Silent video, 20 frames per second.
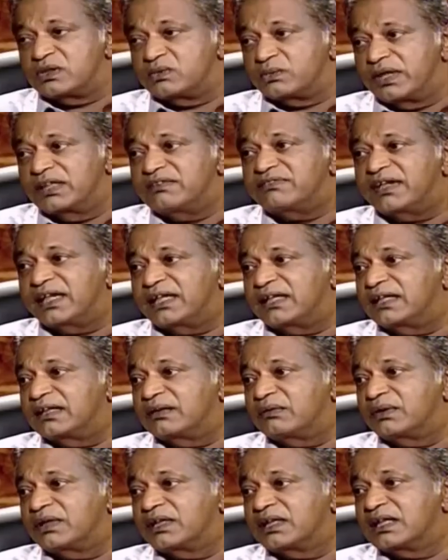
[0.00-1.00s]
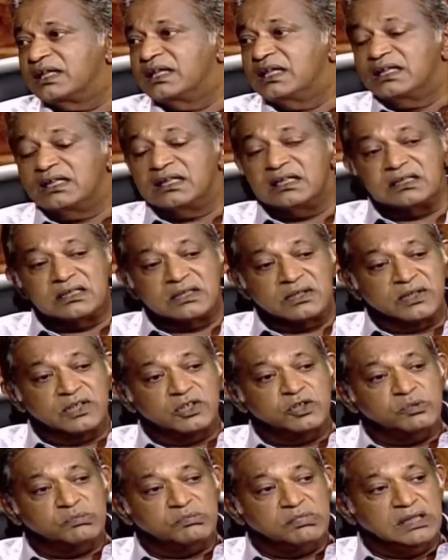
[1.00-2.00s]
welfare network is going
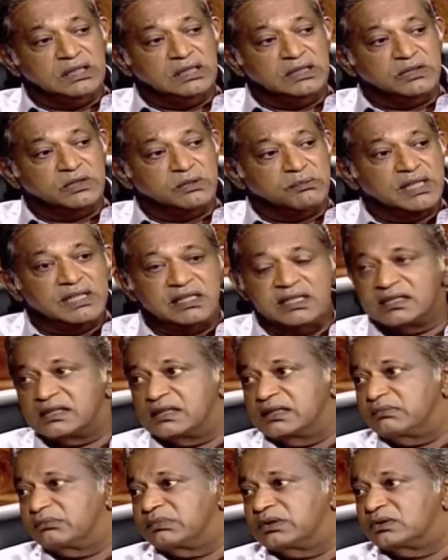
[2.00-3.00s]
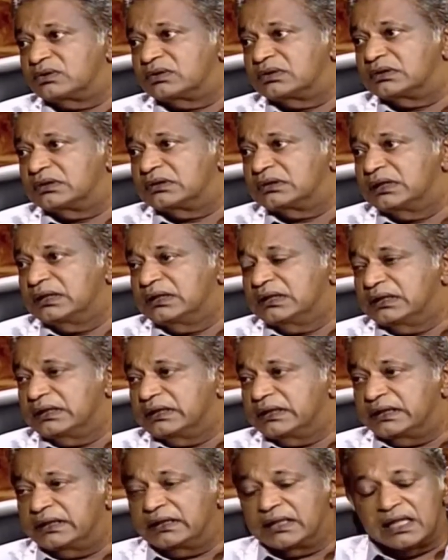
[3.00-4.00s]
to be tremendously important
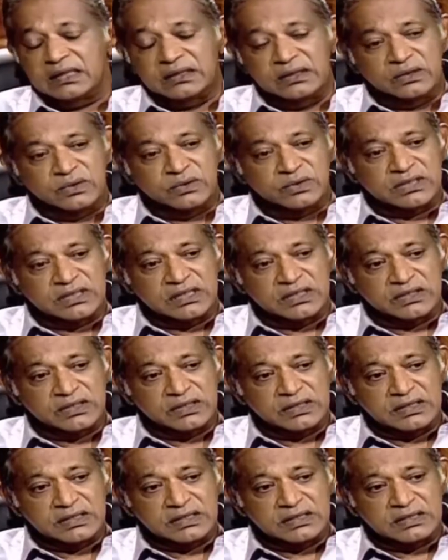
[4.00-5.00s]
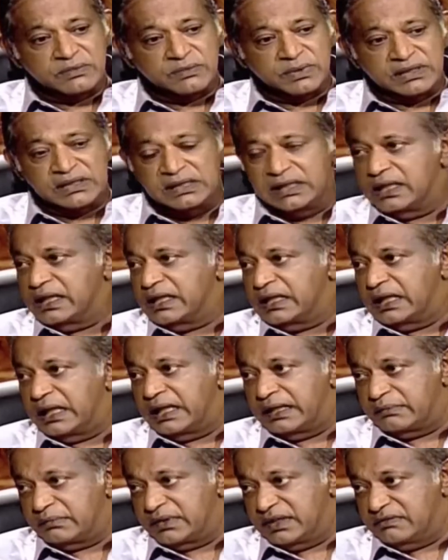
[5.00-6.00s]
in our negotiations with the I
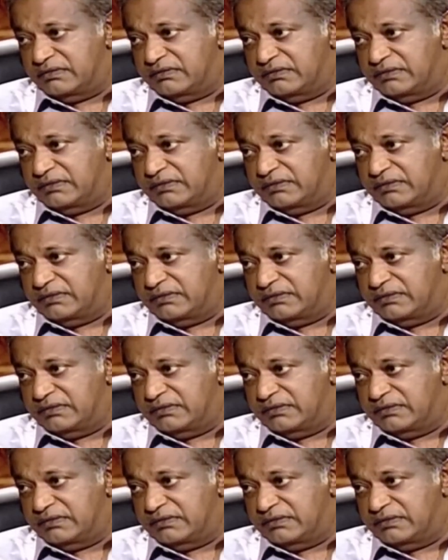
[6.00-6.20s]
M F.